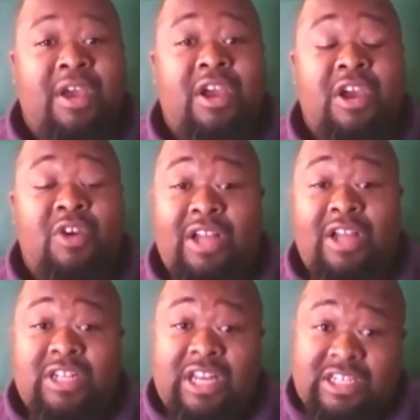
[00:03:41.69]
and
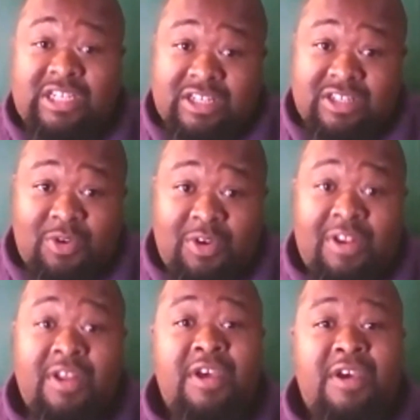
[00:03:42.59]
congratulations
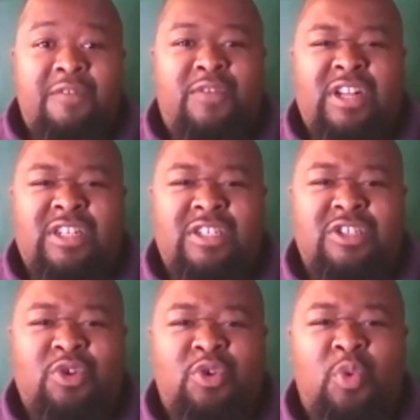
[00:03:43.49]
on finishing
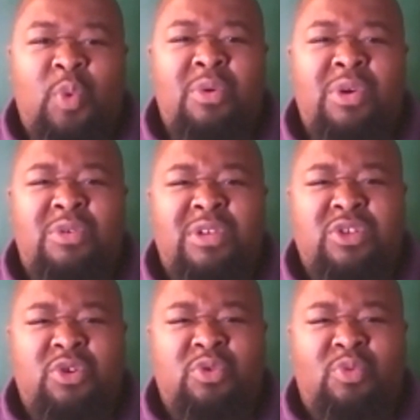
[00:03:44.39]
school. Where were you in
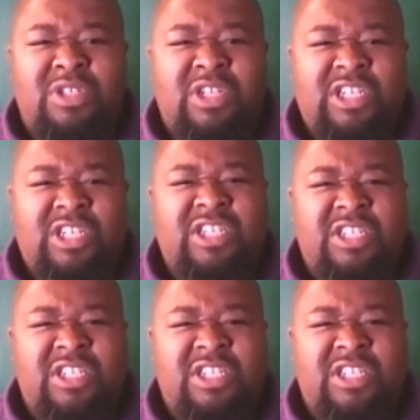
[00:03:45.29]
school? Was it GG?